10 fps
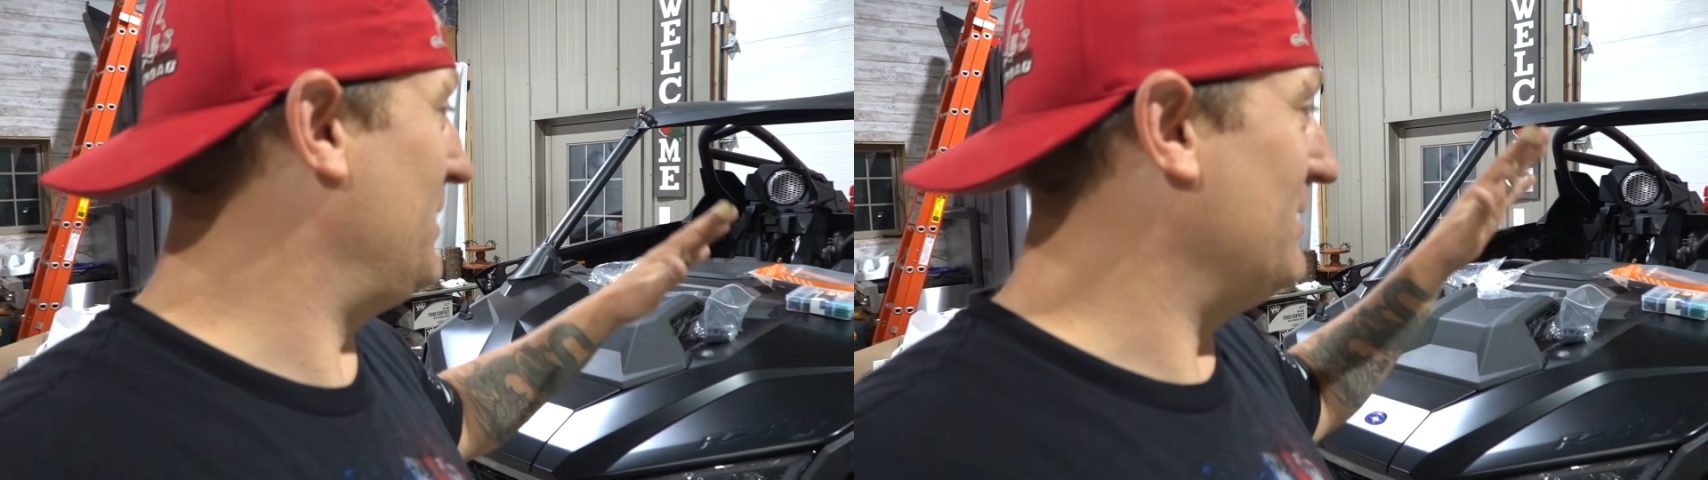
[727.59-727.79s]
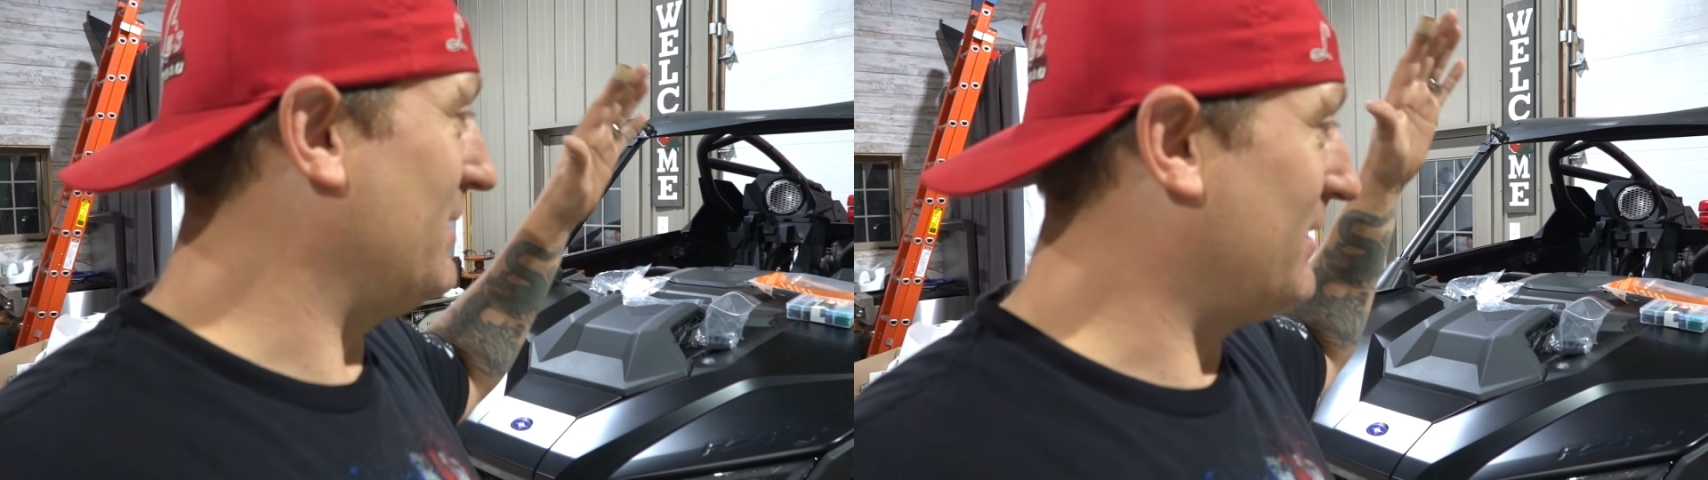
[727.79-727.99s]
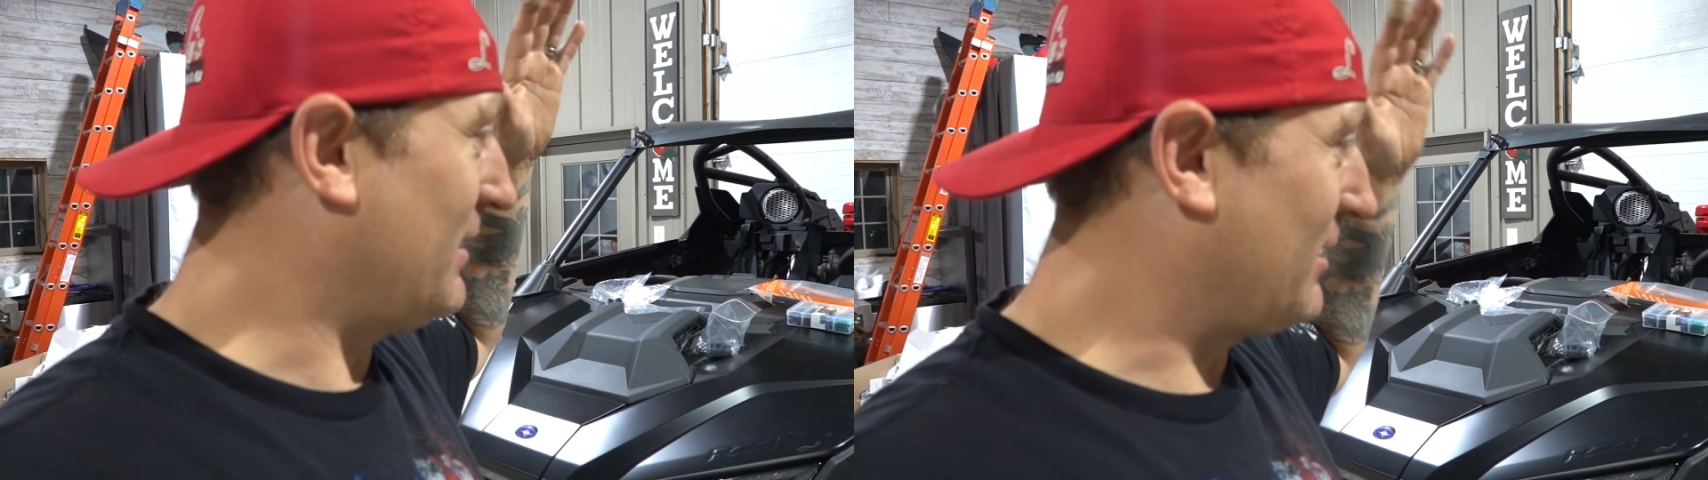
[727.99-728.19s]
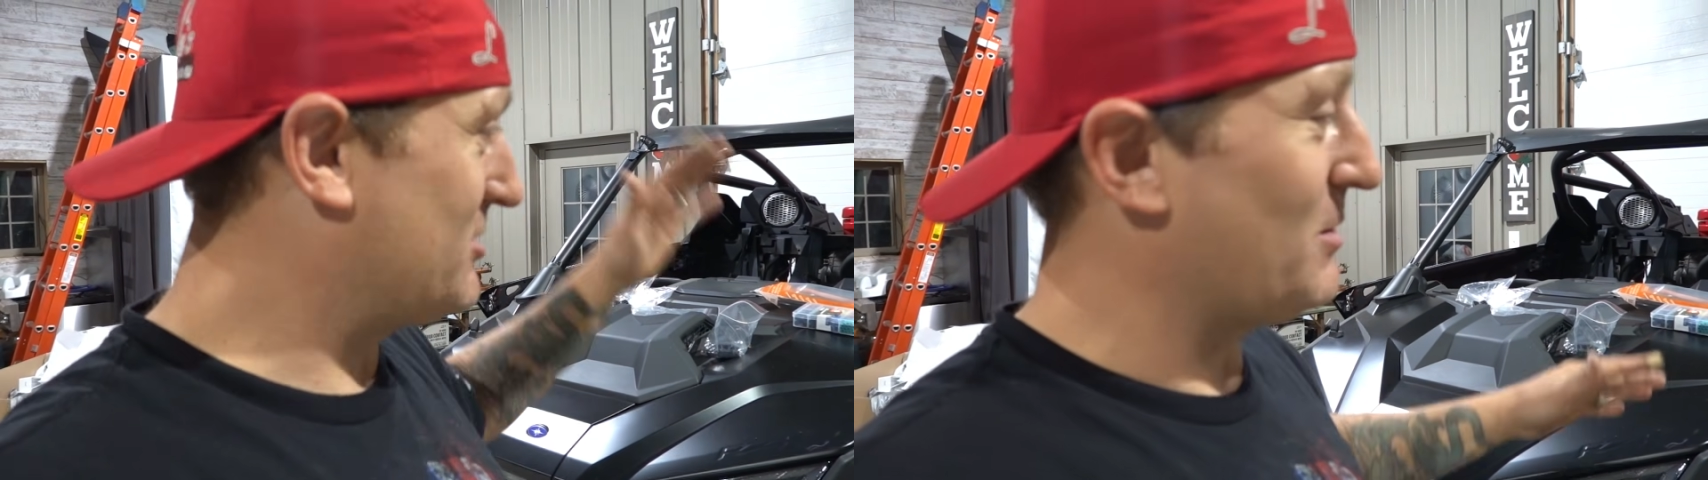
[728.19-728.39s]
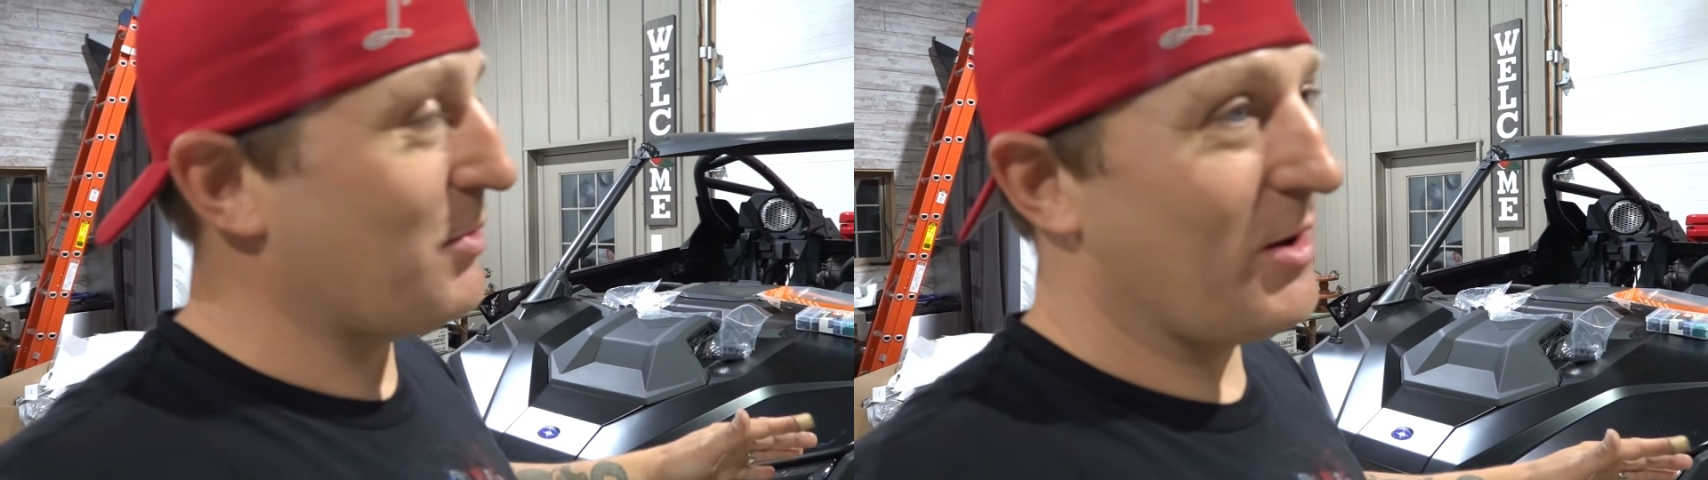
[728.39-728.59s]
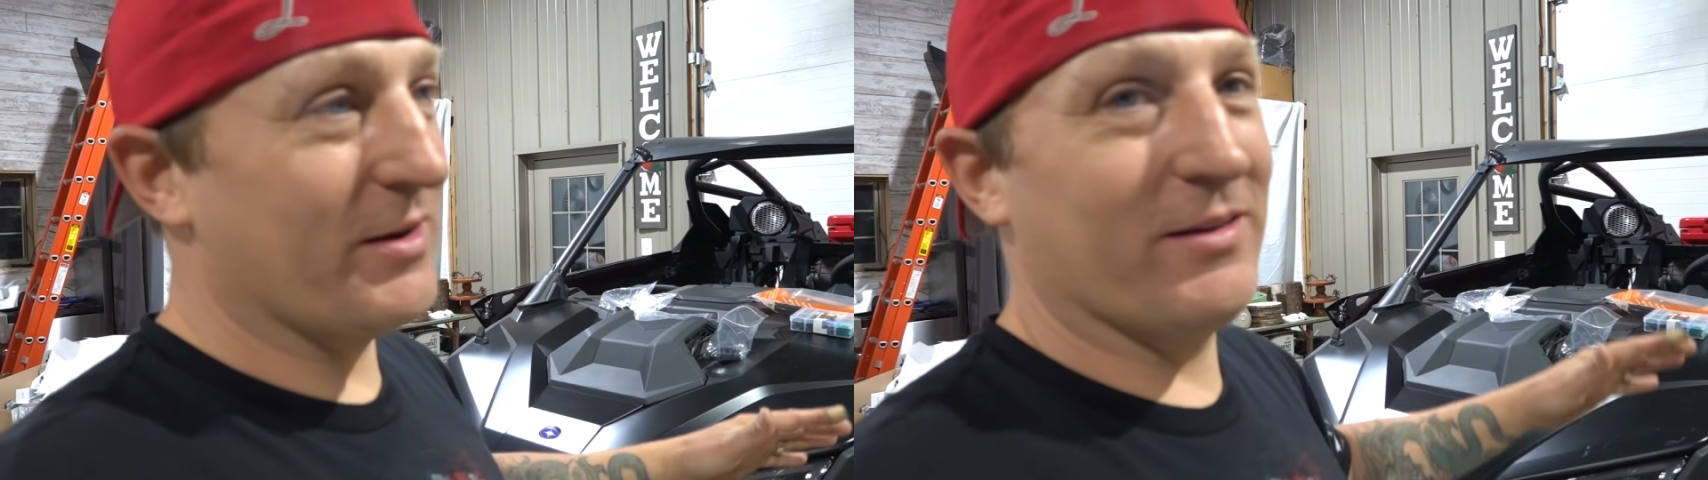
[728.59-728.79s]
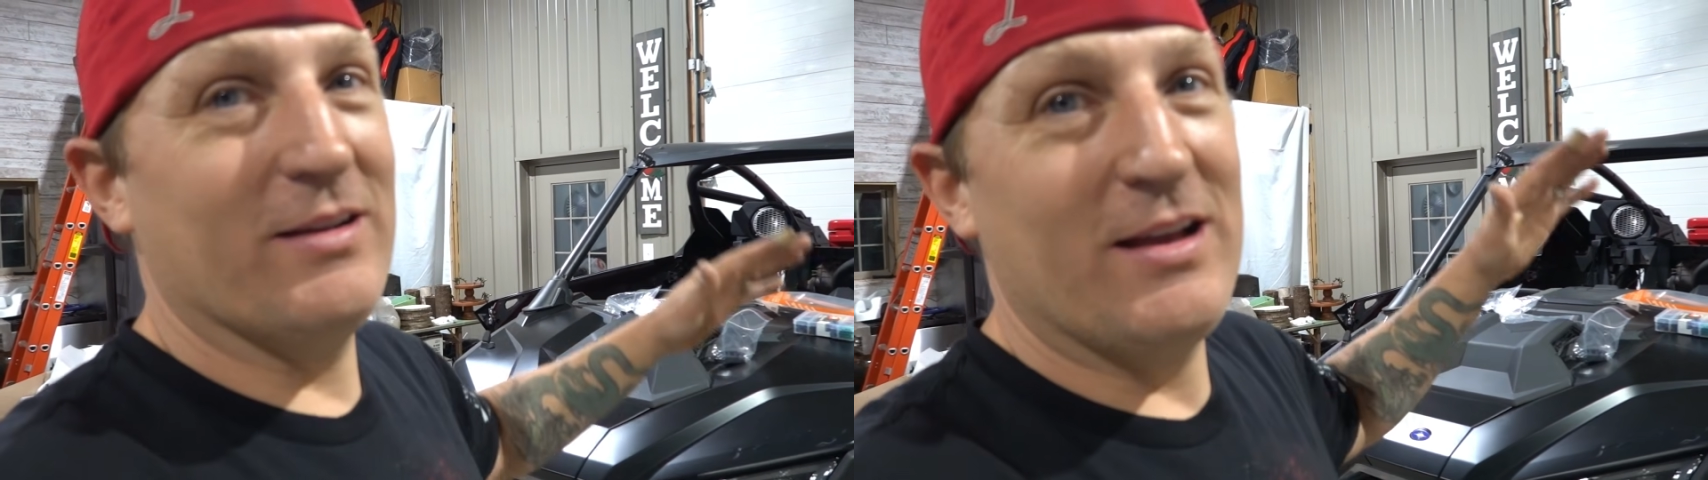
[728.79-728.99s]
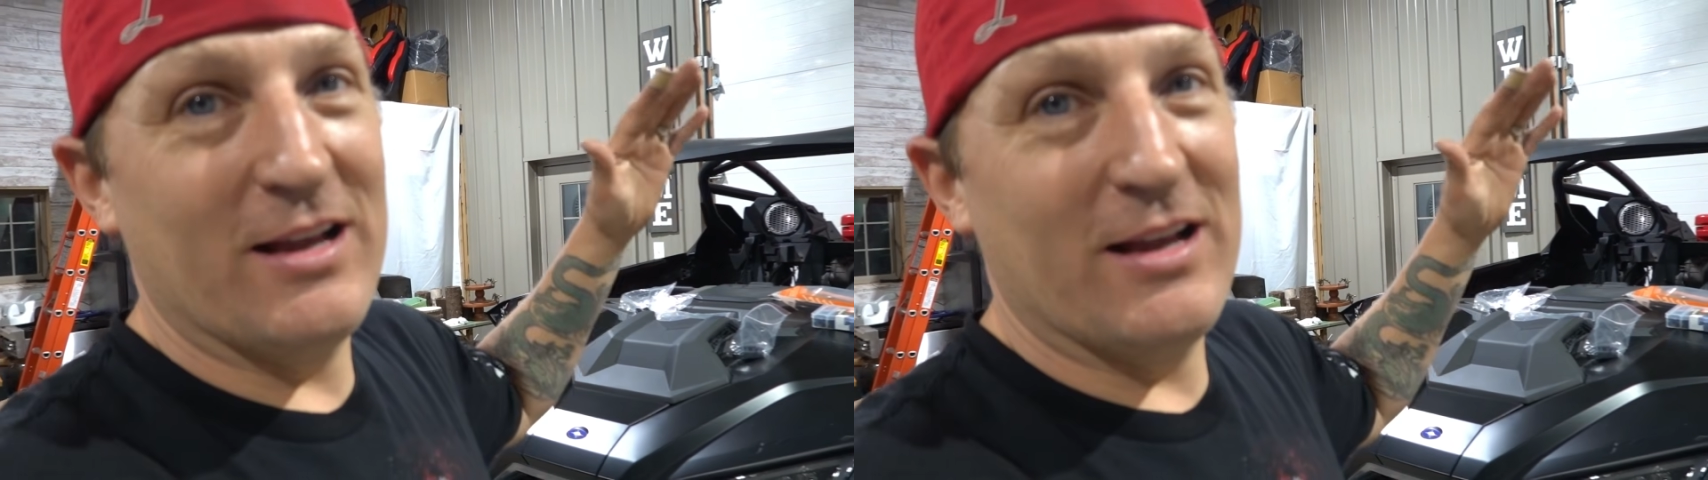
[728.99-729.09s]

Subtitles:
and then I'll jump on here